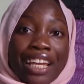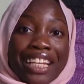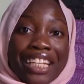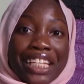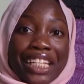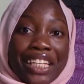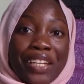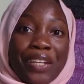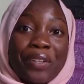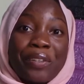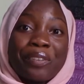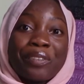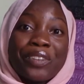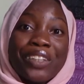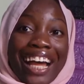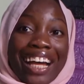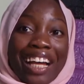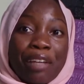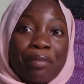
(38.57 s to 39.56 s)
So
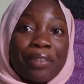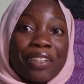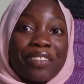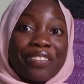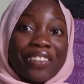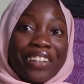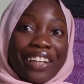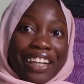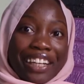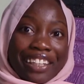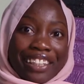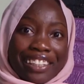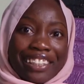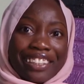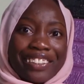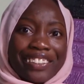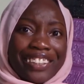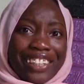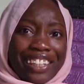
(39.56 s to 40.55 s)
I believe I
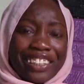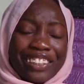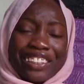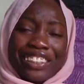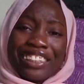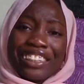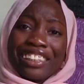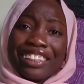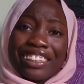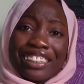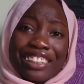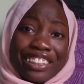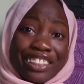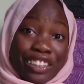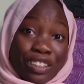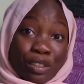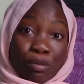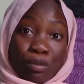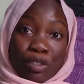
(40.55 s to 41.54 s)
could actually
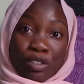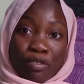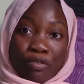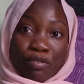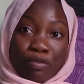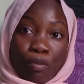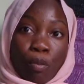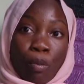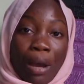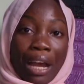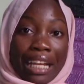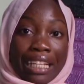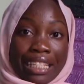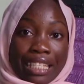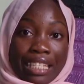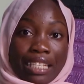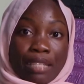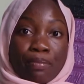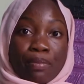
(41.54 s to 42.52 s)
share some of my
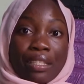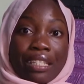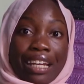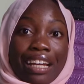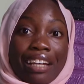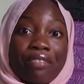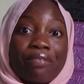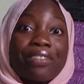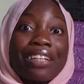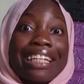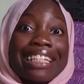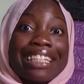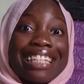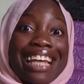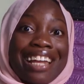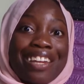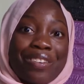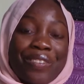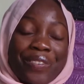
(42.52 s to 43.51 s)
tips that I've learned
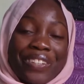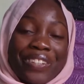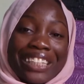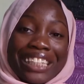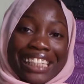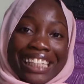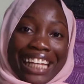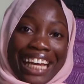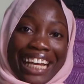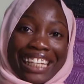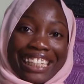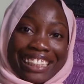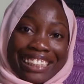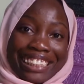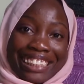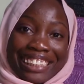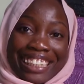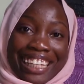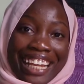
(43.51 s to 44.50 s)
along the line.
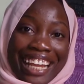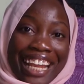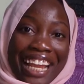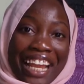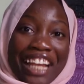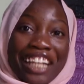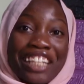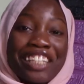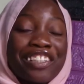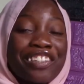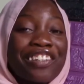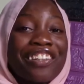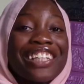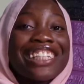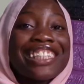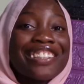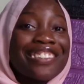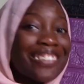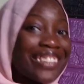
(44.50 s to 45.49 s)

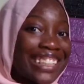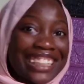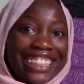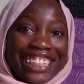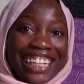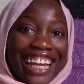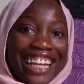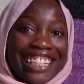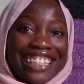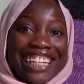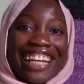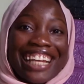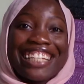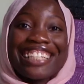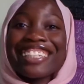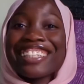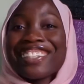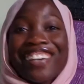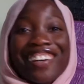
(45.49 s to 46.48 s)
Engineering is not easy, guys.
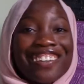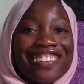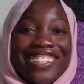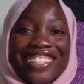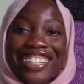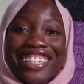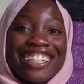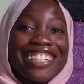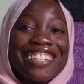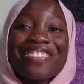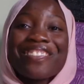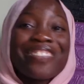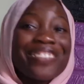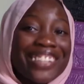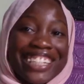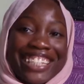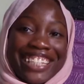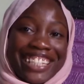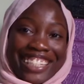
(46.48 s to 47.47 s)
Engineering is
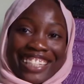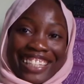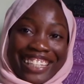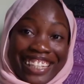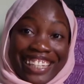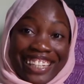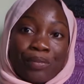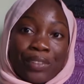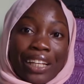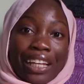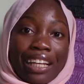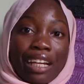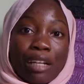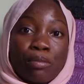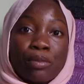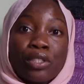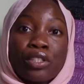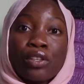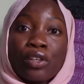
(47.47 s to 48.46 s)
not easy. Like,
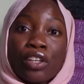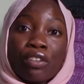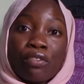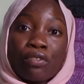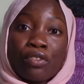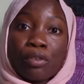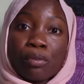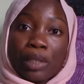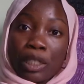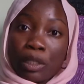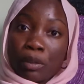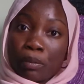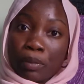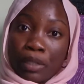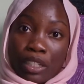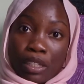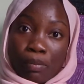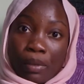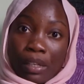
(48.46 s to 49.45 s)
I'm talking from my own
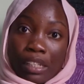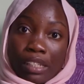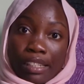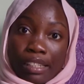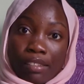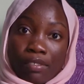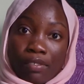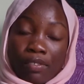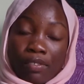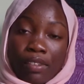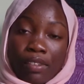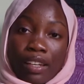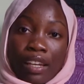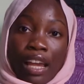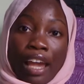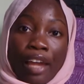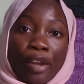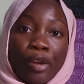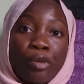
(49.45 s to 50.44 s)
perspective.
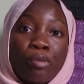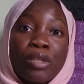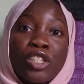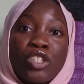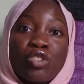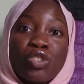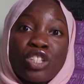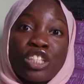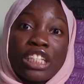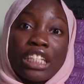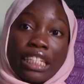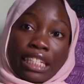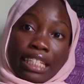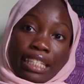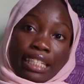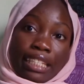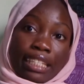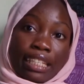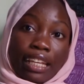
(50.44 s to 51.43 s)
I don't want to
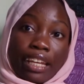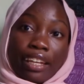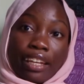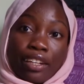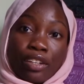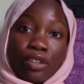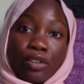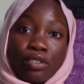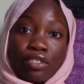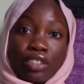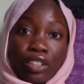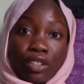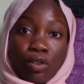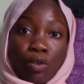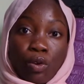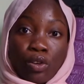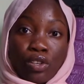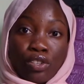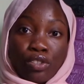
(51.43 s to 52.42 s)
diss any of our
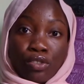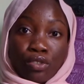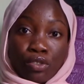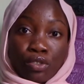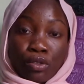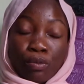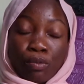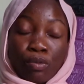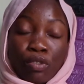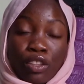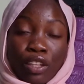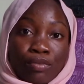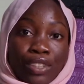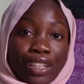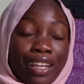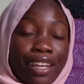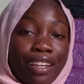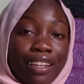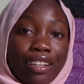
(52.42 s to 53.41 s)
courses or something.
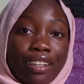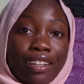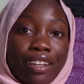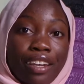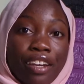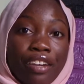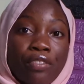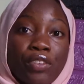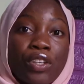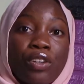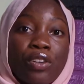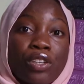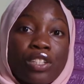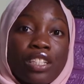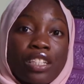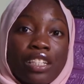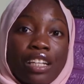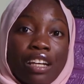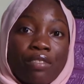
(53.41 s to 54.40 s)
Like, every
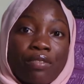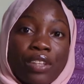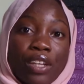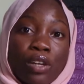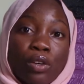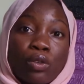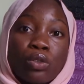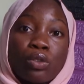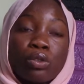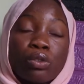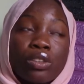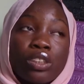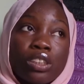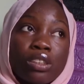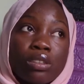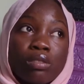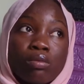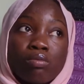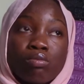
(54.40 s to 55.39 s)
course have their own,
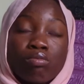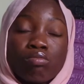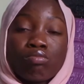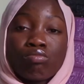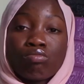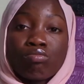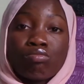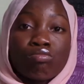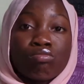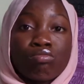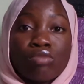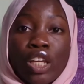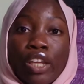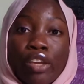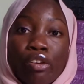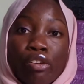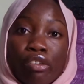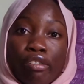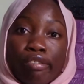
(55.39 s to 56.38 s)

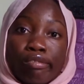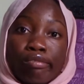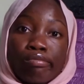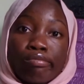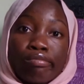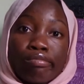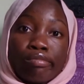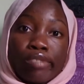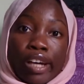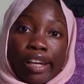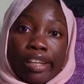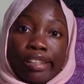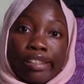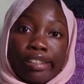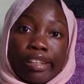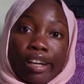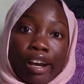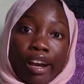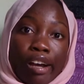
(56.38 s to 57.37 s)
you know, like
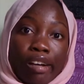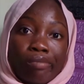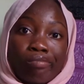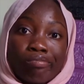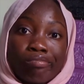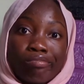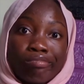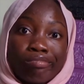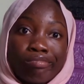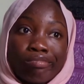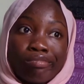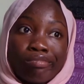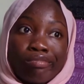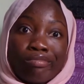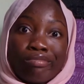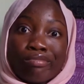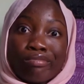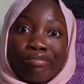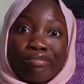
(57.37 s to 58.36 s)
their
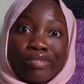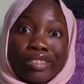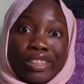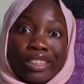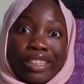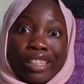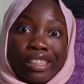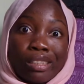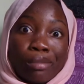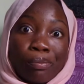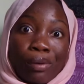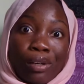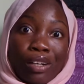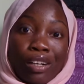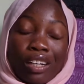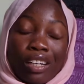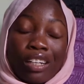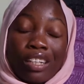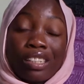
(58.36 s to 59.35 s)

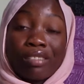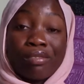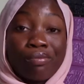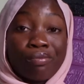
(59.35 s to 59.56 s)
setback.